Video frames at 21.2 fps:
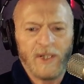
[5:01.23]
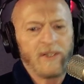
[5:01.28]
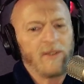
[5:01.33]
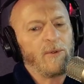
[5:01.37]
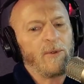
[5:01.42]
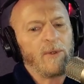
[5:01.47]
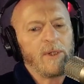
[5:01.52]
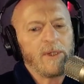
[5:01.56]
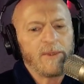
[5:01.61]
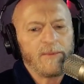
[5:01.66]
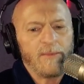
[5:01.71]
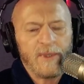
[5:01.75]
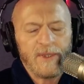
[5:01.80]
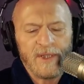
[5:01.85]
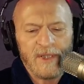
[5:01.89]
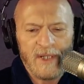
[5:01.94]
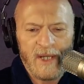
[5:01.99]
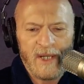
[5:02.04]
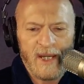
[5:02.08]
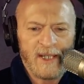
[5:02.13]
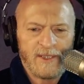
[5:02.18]
Chuck Norris was
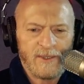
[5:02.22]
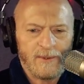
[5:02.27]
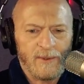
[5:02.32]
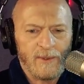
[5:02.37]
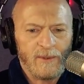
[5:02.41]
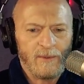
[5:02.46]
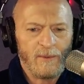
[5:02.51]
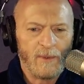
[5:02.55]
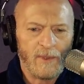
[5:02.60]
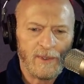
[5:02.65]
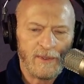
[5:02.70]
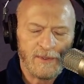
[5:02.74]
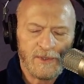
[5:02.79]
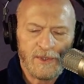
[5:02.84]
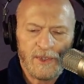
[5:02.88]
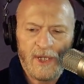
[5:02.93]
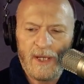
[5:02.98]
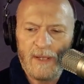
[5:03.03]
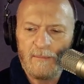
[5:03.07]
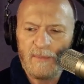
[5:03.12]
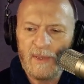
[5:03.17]
an actual world
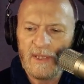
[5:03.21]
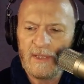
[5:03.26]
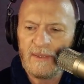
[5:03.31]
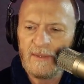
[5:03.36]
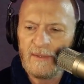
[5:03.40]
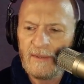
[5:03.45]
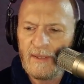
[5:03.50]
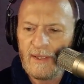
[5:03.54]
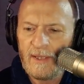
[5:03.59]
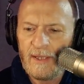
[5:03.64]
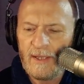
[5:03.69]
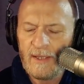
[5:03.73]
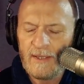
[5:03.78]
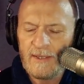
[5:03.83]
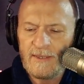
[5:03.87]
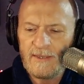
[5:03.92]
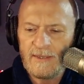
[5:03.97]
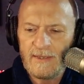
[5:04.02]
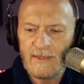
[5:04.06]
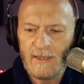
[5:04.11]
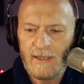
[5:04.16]
champion,
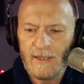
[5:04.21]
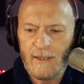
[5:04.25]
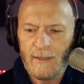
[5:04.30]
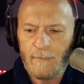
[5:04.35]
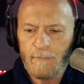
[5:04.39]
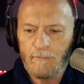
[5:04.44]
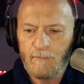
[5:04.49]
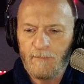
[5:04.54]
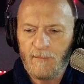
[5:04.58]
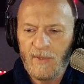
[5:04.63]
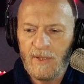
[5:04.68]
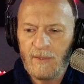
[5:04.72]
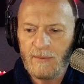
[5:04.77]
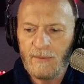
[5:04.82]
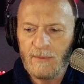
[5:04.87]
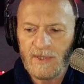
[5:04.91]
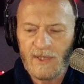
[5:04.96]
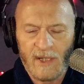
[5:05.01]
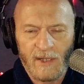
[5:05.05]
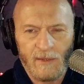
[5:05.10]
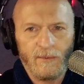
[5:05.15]
and he
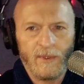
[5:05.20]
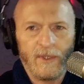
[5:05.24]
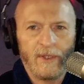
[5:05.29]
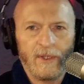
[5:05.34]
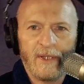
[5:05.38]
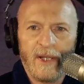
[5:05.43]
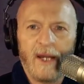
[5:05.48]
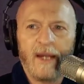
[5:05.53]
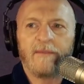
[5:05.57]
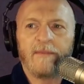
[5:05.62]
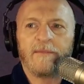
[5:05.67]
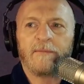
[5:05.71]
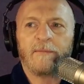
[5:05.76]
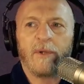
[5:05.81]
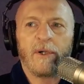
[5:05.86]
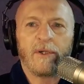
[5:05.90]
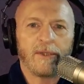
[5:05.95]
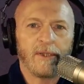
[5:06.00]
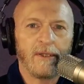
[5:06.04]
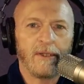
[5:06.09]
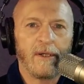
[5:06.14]
was like a real life
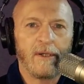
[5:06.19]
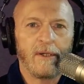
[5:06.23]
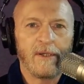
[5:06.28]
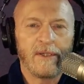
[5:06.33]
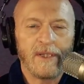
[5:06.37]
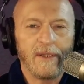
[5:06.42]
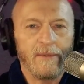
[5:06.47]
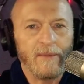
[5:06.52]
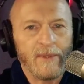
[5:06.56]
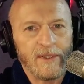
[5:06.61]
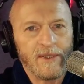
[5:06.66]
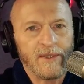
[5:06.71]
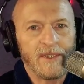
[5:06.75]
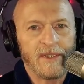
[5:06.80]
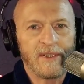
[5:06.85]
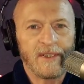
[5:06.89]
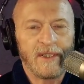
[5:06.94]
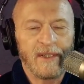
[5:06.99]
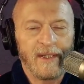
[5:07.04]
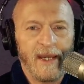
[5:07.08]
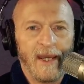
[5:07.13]
martial artist. He wasn't
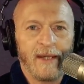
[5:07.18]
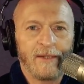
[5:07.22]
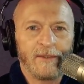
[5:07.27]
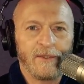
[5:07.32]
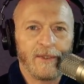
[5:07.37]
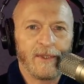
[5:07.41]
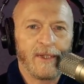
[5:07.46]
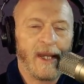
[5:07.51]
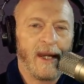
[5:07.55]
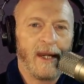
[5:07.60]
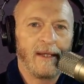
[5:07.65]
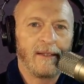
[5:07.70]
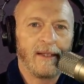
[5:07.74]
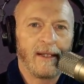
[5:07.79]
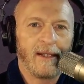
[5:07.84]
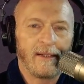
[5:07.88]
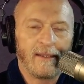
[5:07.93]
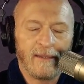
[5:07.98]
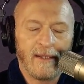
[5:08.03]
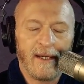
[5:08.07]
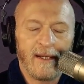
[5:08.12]
just an actor guy
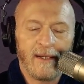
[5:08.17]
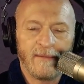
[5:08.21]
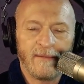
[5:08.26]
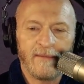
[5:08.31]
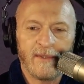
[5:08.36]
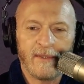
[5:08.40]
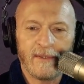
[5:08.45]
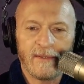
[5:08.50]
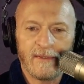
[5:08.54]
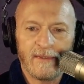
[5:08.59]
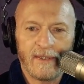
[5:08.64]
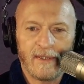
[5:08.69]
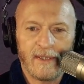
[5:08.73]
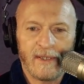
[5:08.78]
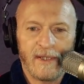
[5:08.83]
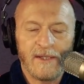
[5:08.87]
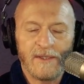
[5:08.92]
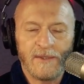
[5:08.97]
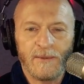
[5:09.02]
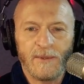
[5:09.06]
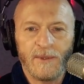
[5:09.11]
like a lot of the
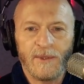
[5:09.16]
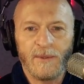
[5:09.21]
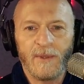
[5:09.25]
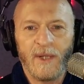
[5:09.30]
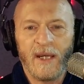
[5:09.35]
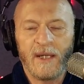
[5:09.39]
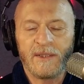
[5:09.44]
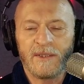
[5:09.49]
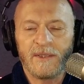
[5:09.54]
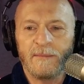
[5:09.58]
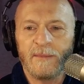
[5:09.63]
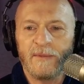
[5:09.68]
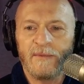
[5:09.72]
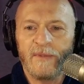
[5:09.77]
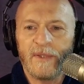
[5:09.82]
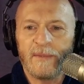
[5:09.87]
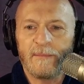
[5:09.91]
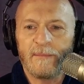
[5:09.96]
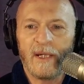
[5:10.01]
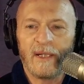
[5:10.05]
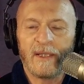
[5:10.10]
guys who were doing action
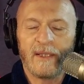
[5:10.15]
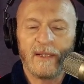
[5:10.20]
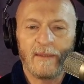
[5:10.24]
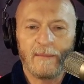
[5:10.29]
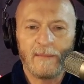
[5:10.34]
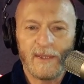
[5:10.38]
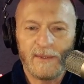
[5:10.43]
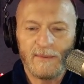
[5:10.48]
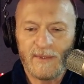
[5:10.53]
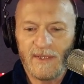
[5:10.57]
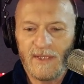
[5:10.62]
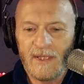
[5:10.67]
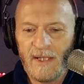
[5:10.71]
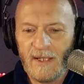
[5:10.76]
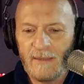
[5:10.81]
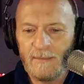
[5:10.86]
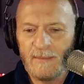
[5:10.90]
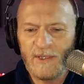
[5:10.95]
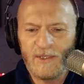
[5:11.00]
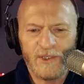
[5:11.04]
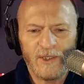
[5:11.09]
movies back then, but it was
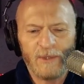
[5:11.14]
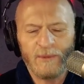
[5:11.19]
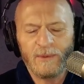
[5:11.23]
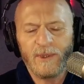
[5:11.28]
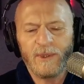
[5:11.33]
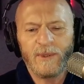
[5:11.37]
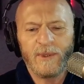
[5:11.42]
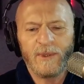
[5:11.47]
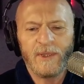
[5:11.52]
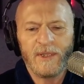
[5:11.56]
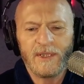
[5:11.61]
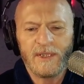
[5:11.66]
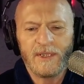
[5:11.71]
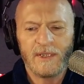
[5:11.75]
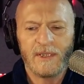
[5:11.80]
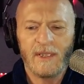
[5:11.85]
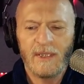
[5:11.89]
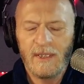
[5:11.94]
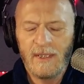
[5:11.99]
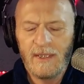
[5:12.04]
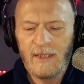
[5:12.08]
him and Joe
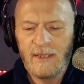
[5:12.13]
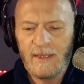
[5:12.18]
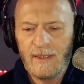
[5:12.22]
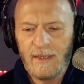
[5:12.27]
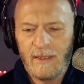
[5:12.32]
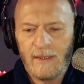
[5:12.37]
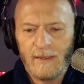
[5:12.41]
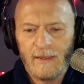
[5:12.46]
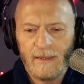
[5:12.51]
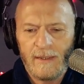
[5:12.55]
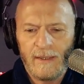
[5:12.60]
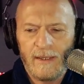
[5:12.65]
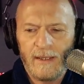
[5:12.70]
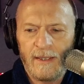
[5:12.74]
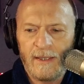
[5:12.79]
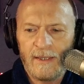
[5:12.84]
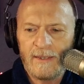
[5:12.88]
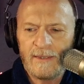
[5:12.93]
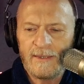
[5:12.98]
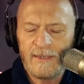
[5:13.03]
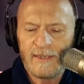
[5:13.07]
Louis
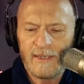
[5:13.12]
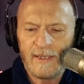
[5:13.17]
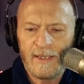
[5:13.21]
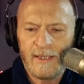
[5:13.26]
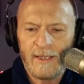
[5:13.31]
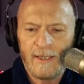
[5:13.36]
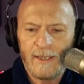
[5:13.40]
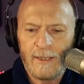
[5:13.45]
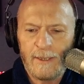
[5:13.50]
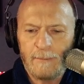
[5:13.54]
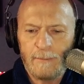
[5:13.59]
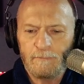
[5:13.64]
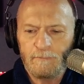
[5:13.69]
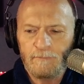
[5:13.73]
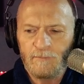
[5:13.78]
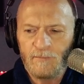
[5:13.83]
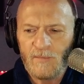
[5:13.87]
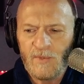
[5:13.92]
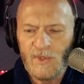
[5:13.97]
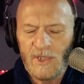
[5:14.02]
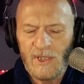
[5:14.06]
and,
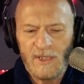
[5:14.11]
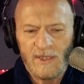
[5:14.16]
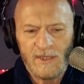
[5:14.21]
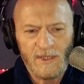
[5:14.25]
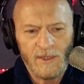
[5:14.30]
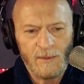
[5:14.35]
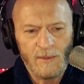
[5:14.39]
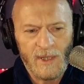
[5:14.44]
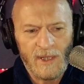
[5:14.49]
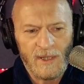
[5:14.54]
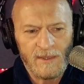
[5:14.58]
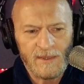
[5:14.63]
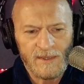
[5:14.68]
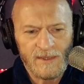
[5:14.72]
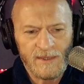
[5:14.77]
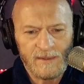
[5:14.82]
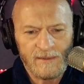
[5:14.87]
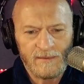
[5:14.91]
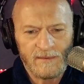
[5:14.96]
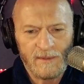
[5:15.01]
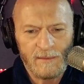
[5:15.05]
geez, who
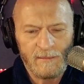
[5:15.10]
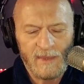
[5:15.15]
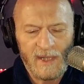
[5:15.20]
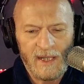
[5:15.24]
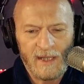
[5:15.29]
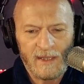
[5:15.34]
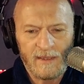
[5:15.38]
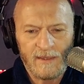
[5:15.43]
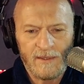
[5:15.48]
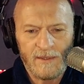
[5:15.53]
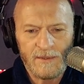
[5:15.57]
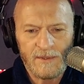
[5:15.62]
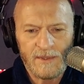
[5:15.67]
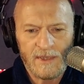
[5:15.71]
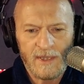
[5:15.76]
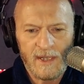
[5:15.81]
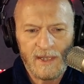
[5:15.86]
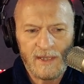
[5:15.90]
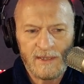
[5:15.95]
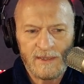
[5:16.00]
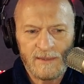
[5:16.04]
else from back in those
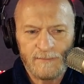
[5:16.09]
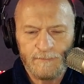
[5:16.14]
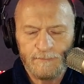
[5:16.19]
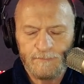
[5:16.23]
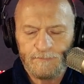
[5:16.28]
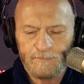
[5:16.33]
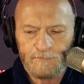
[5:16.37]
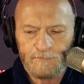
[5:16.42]
days?